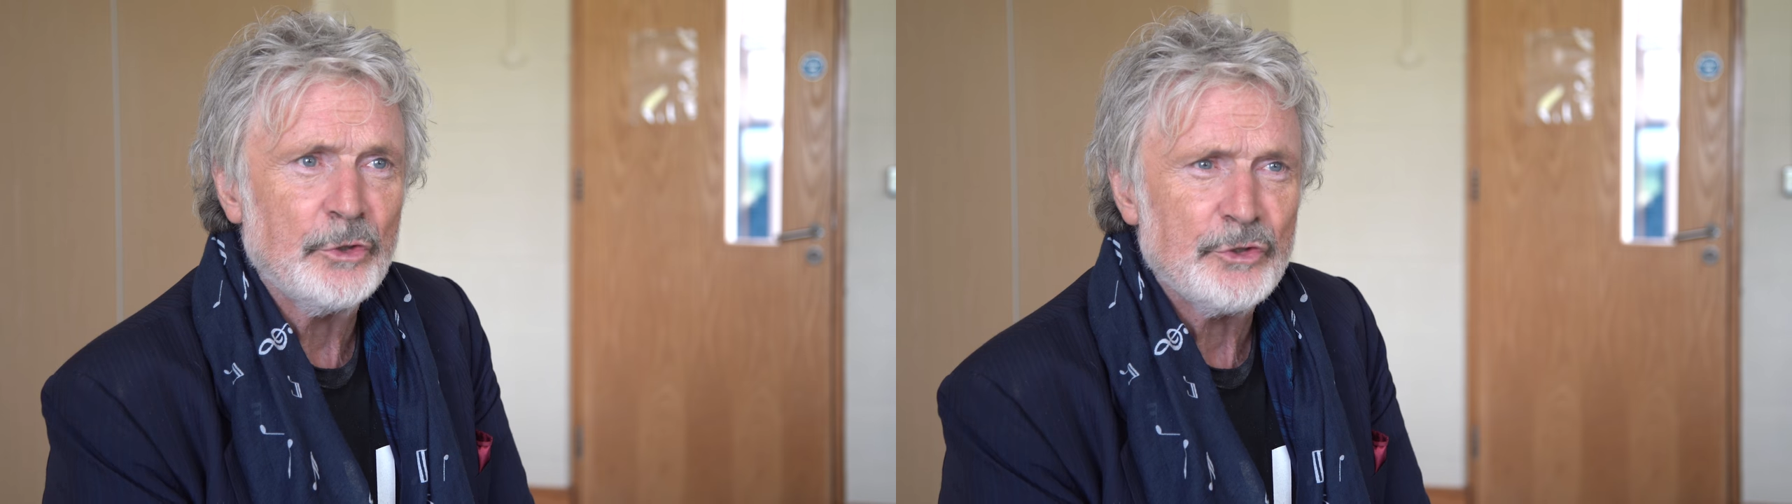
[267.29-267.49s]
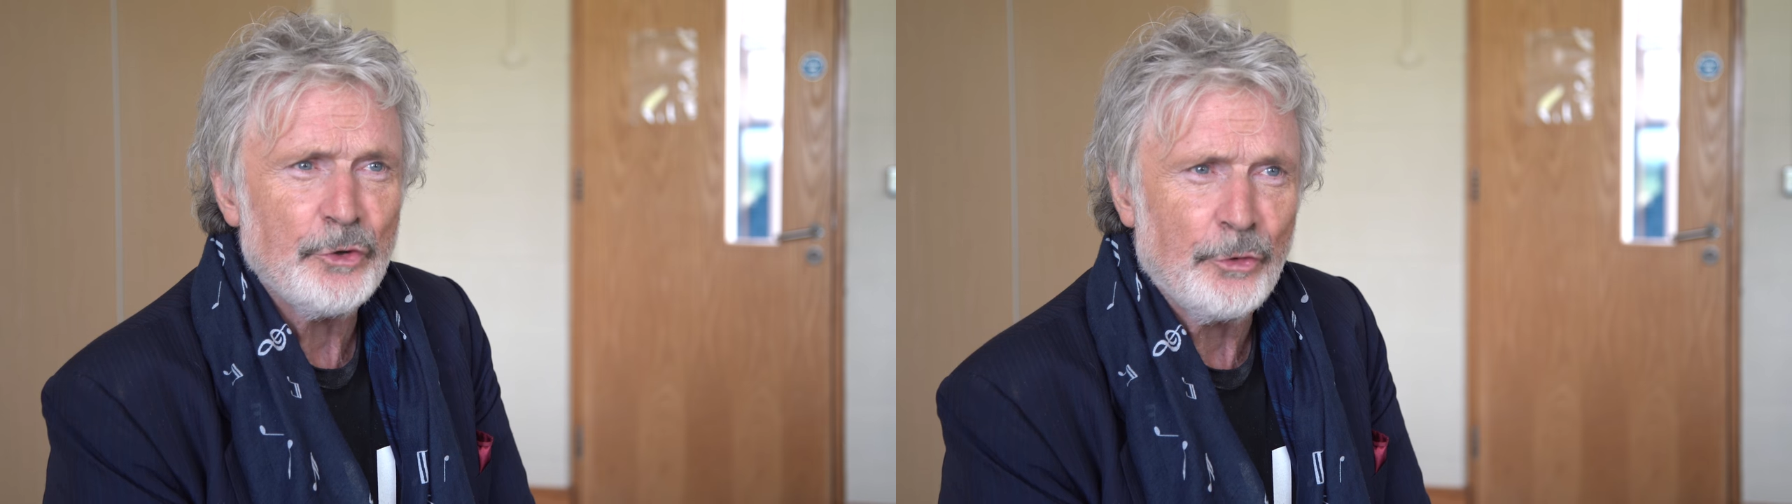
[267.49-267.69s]

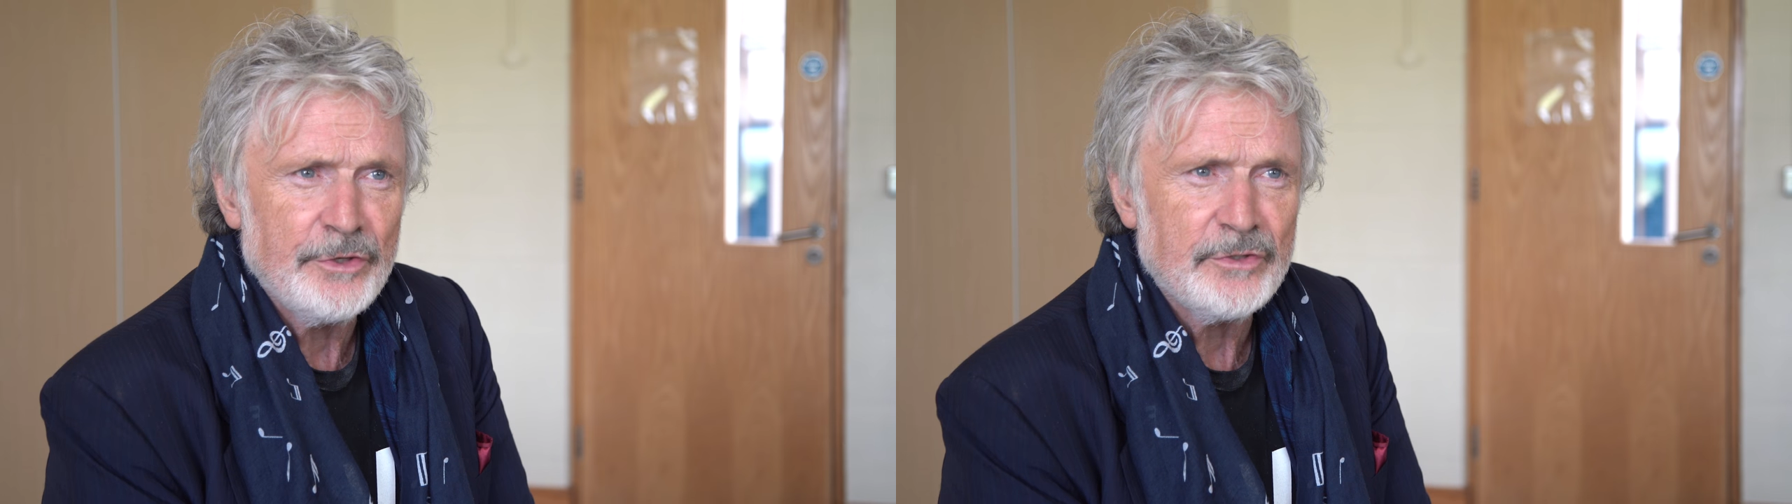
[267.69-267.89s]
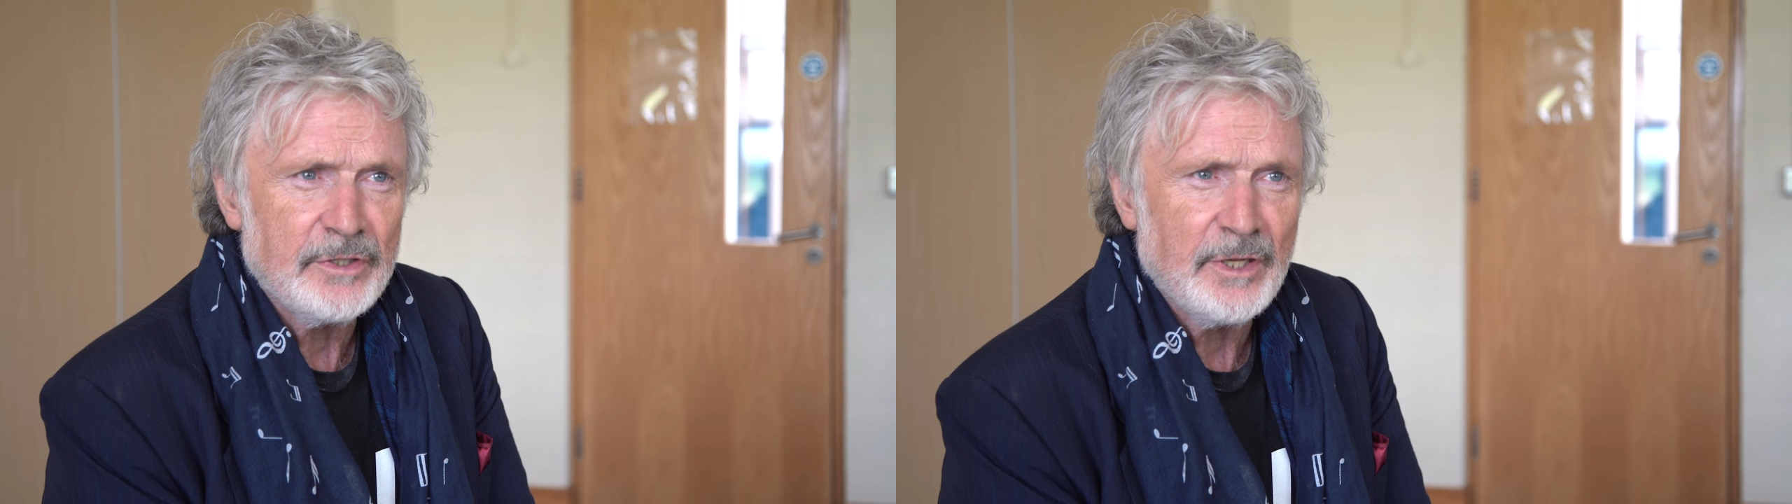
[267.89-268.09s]
with
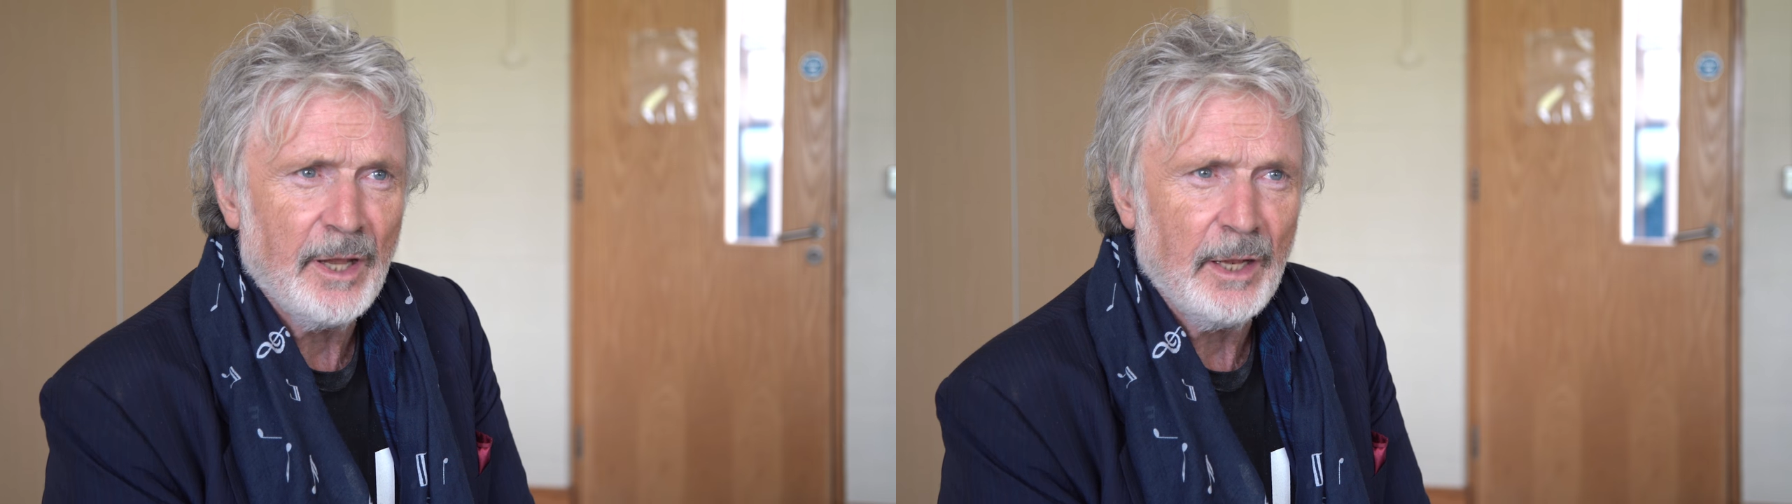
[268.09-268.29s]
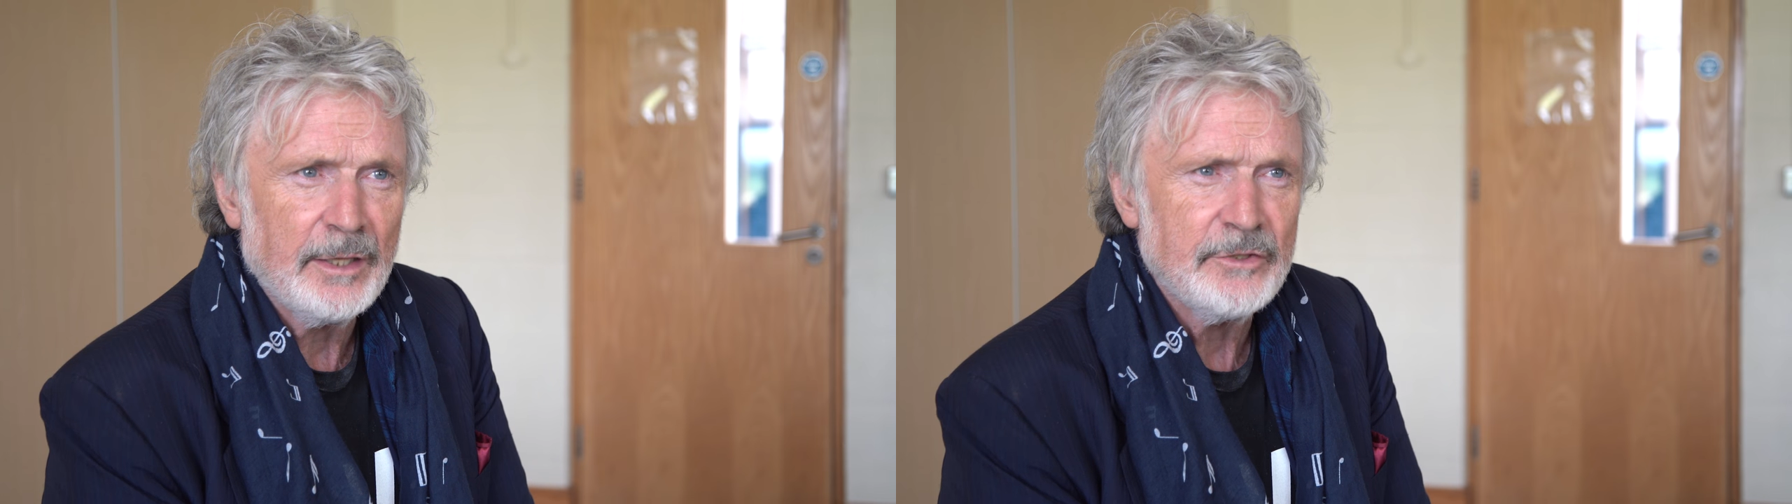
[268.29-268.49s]
stories to tell,